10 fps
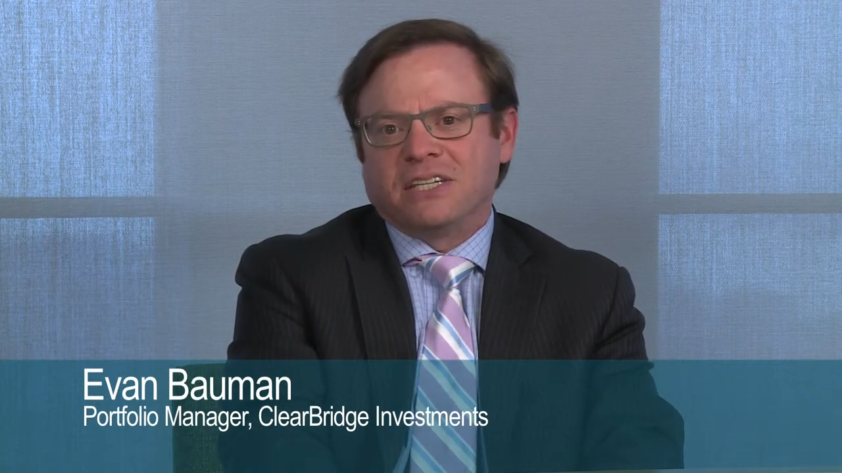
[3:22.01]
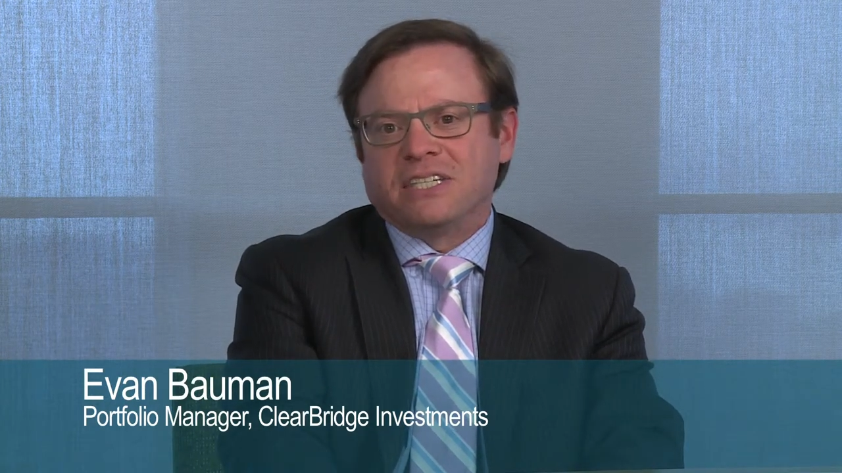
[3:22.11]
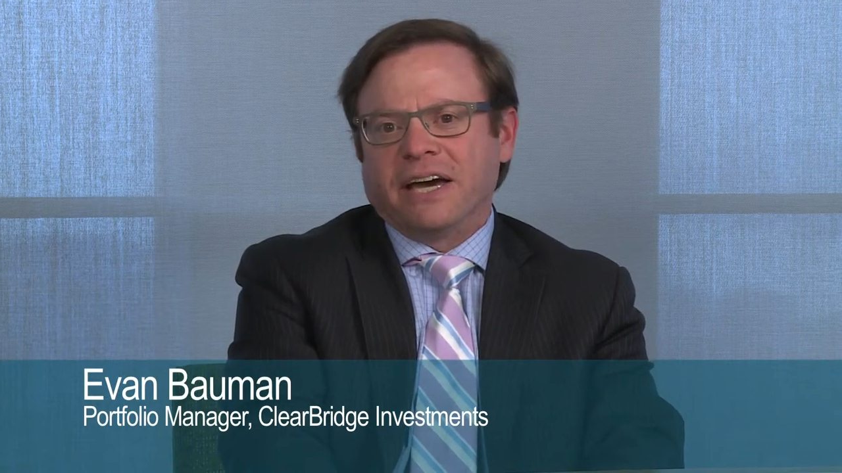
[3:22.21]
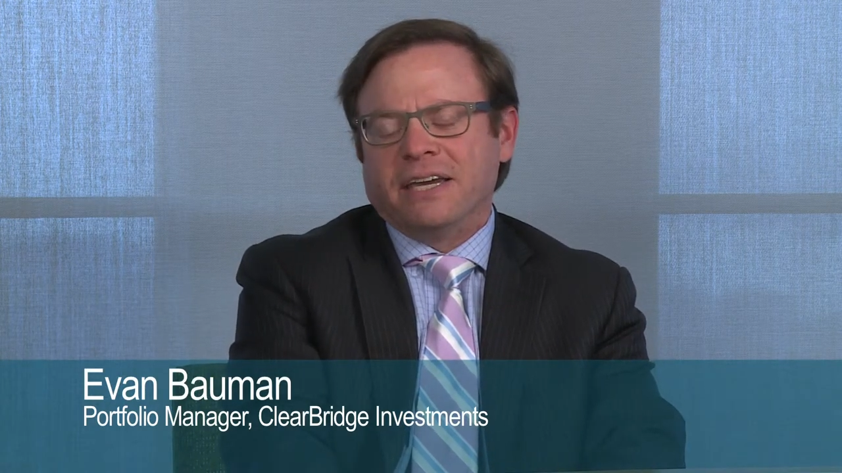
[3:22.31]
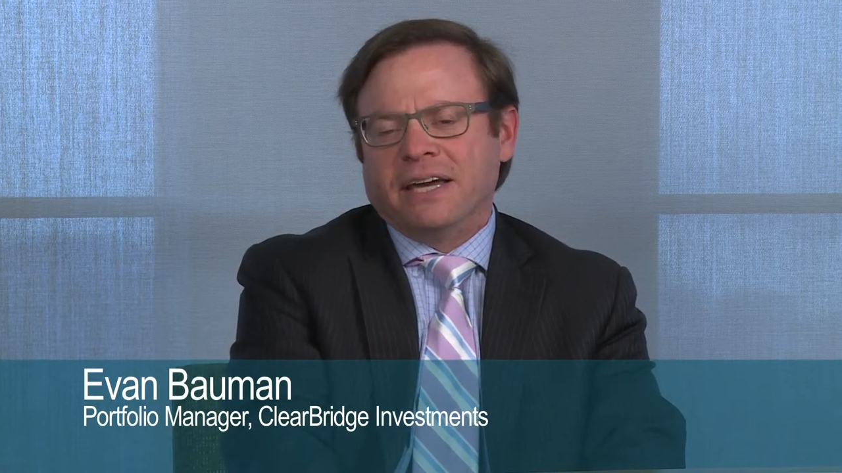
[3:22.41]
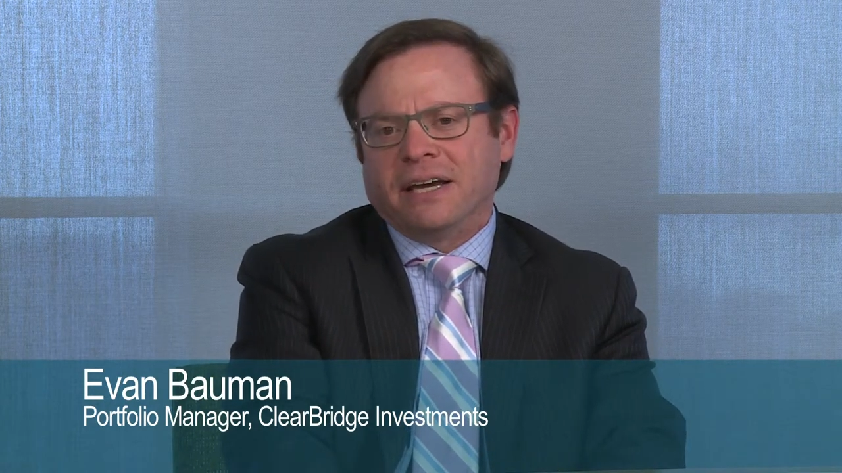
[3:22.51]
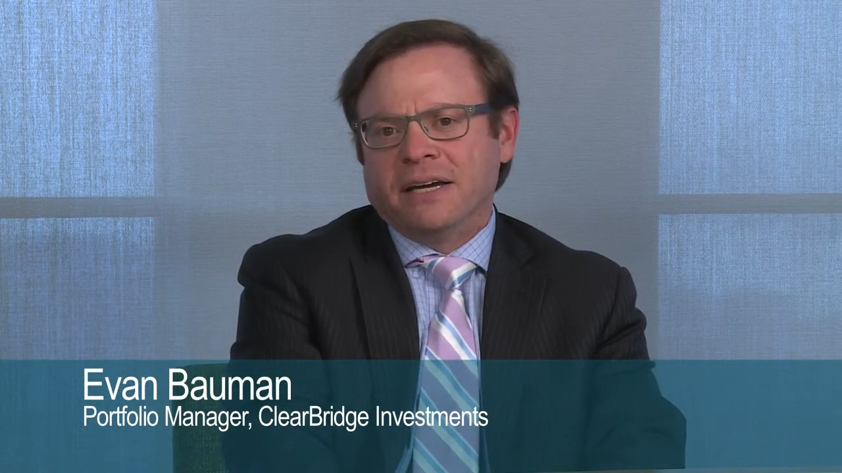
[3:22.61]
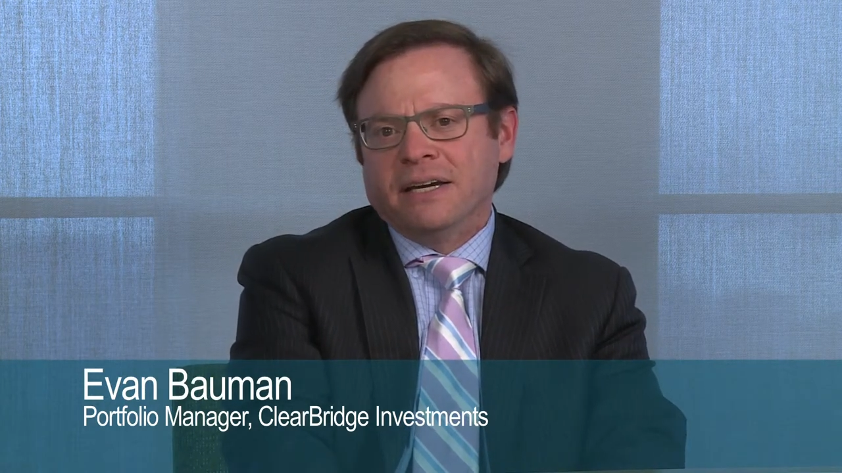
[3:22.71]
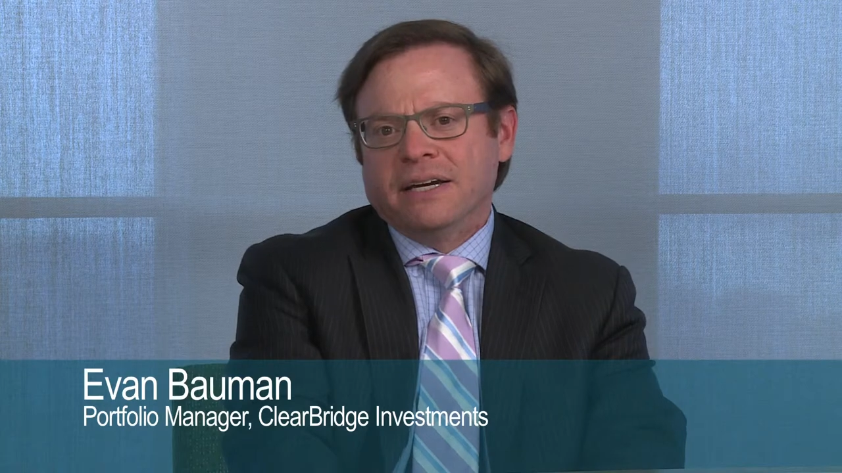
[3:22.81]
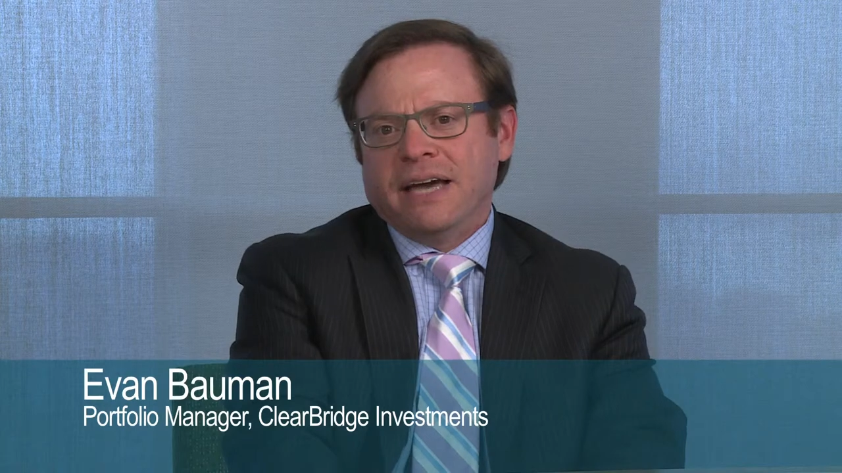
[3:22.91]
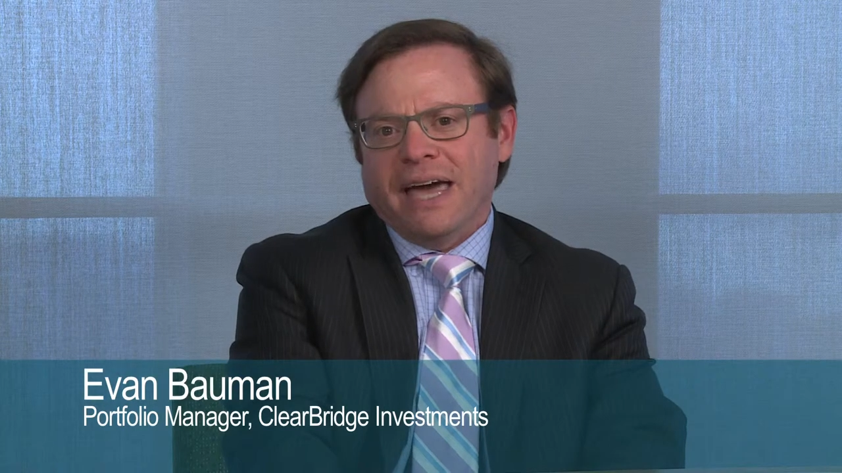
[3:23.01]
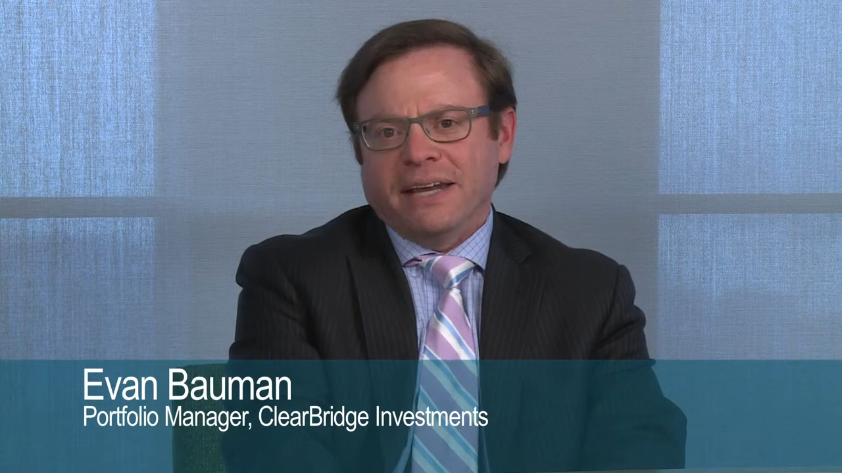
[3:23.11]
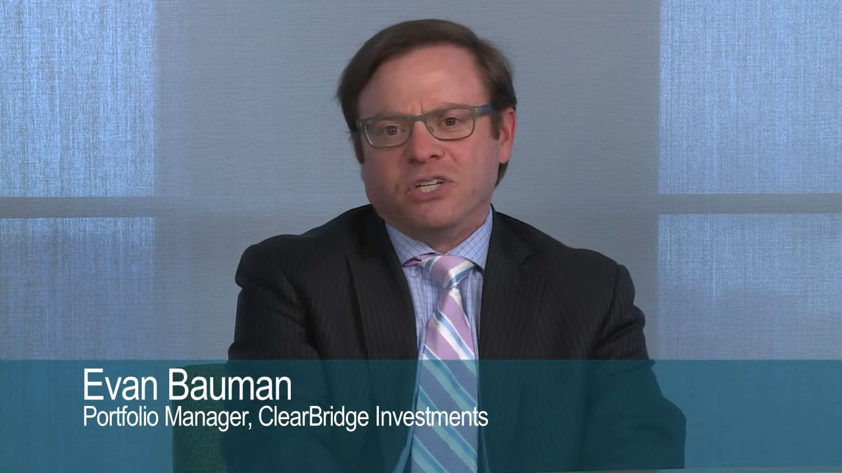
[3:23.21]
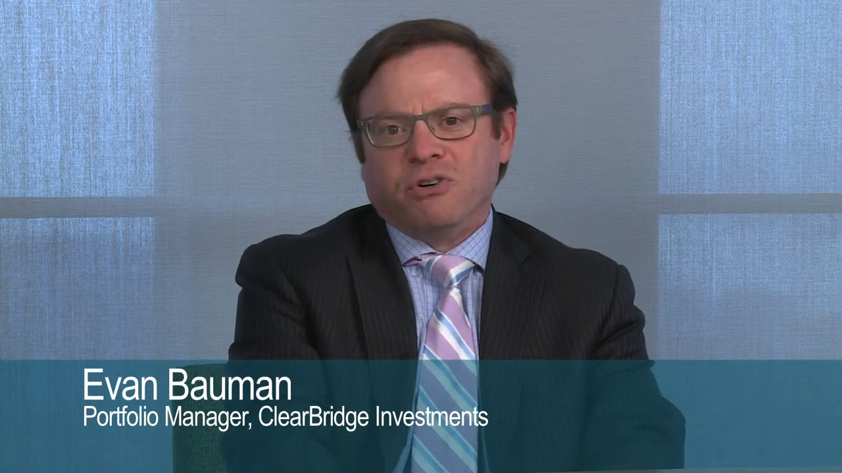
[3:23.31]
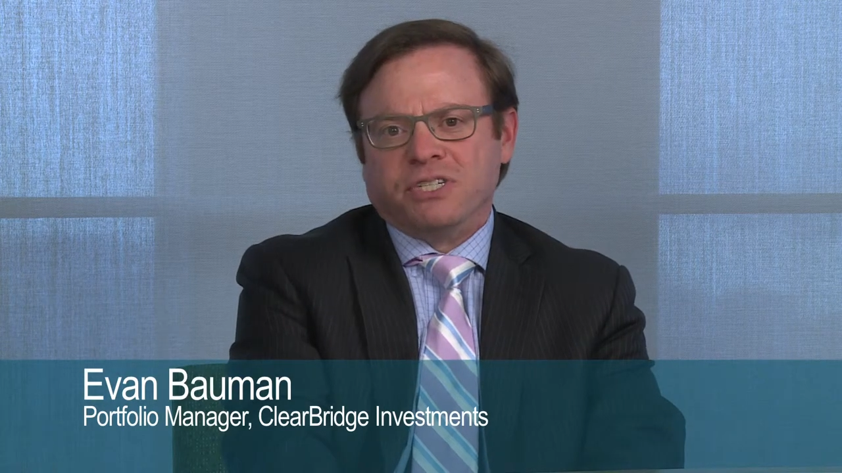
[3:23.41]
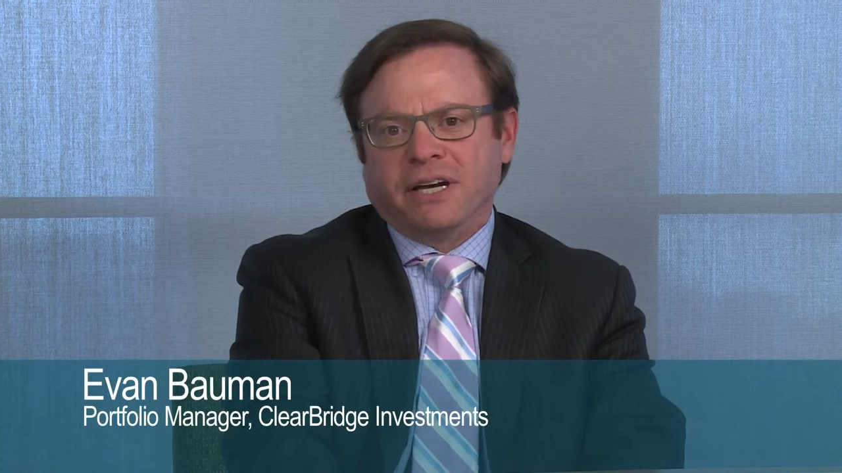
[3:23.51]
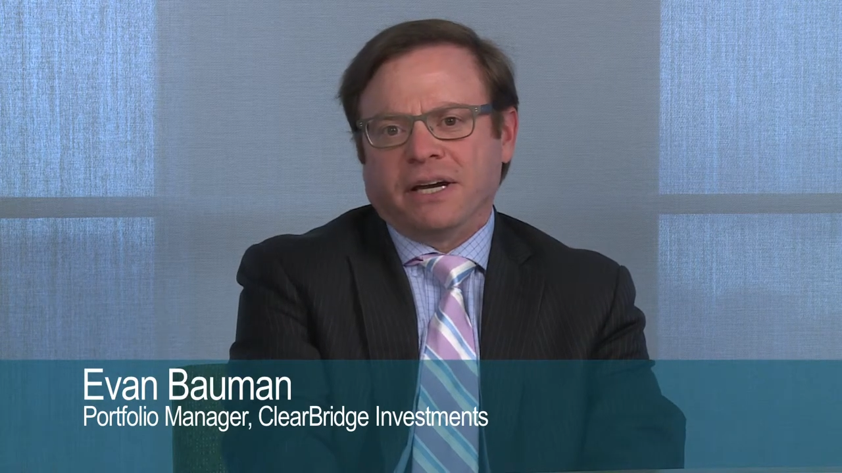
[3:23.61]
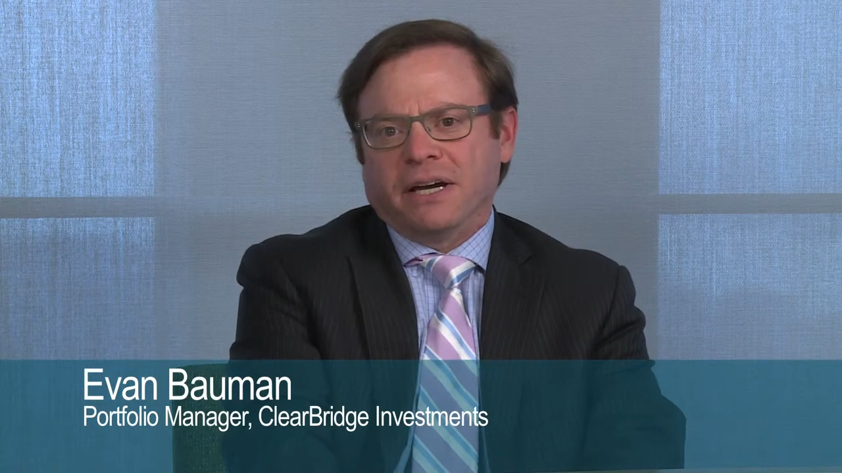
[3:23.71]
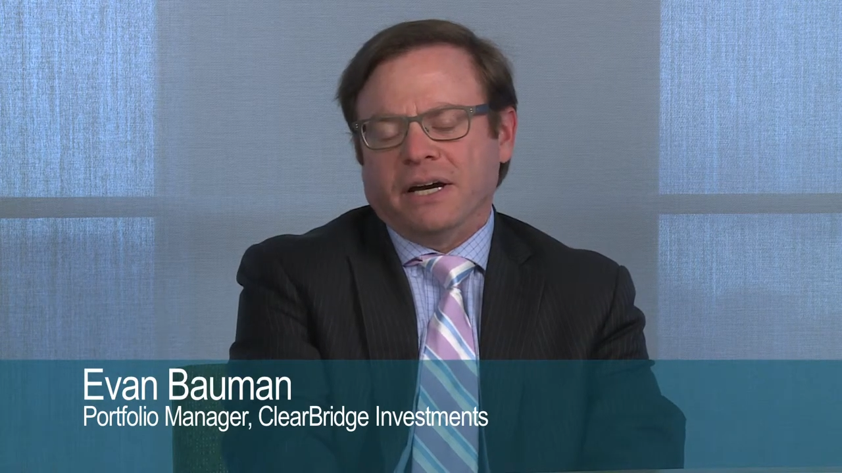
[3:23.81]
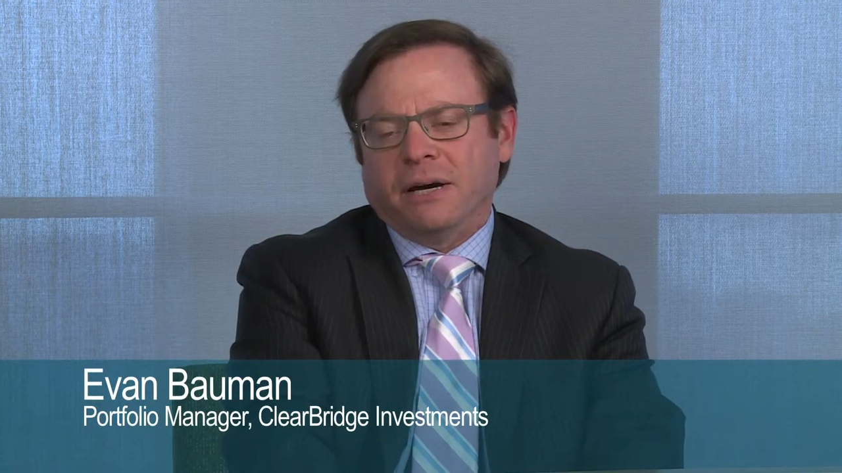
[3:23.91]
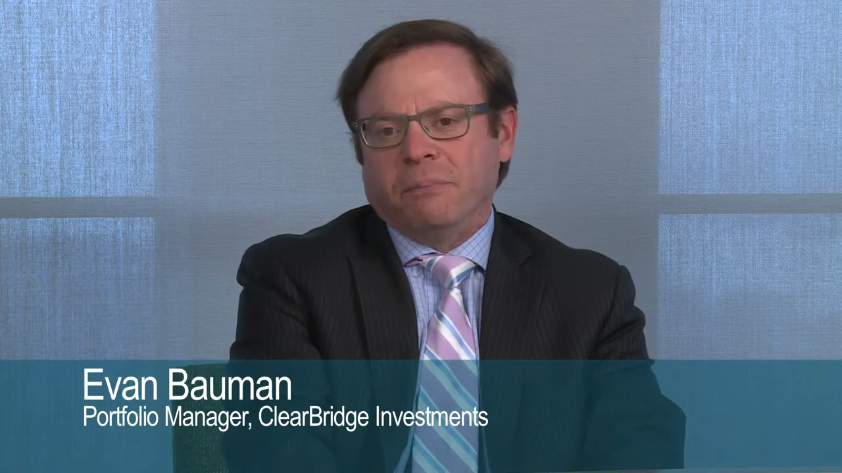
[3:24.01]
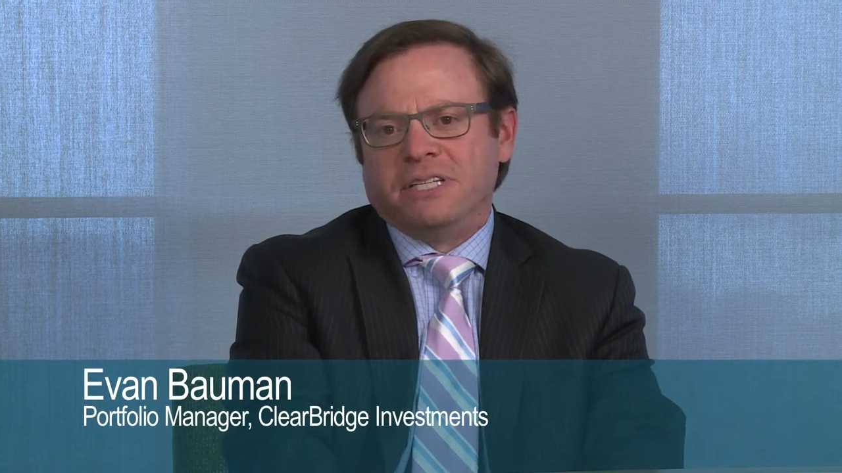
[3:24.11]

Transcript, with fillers: exciting and interesting uh,